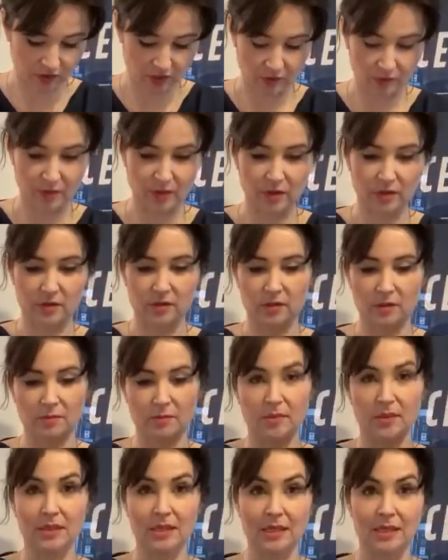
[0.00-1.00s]
so that
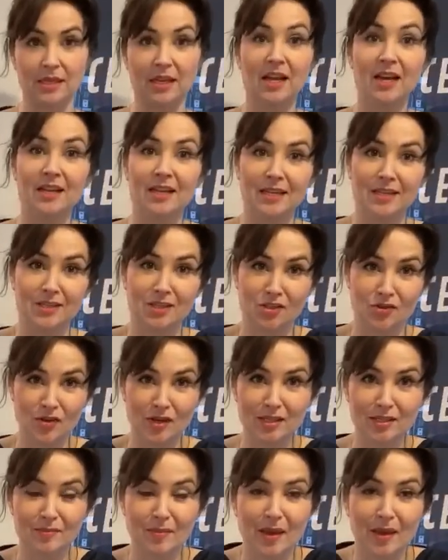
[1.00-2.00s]
somebody learning to
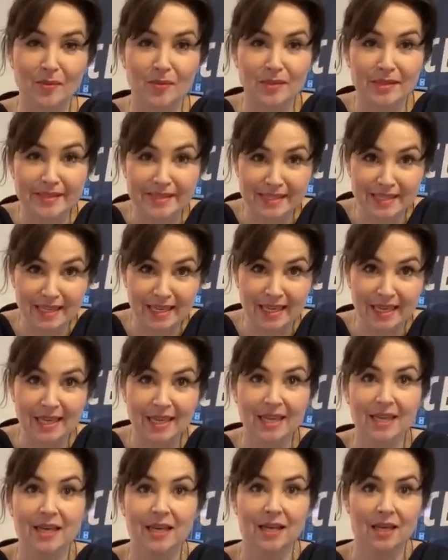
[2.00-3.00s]
dressmake would see
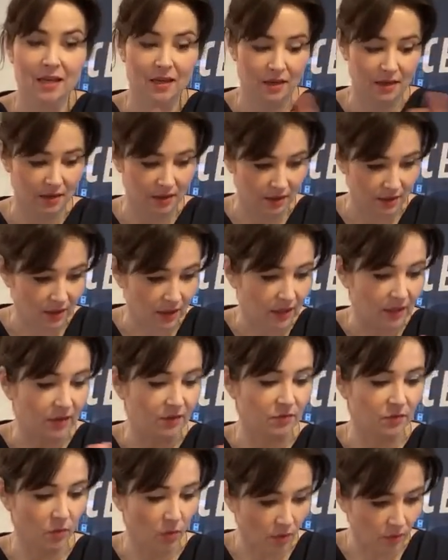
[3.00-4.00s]
kind of
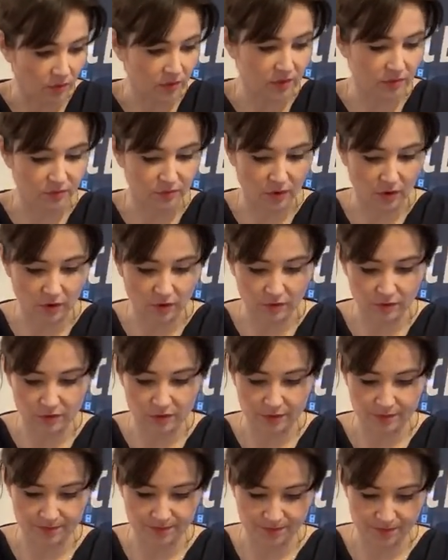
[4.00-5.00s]
what was involved.
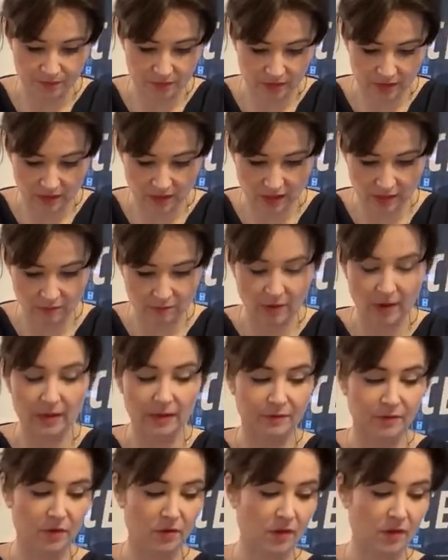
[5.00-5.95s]
So I think, Ren, if you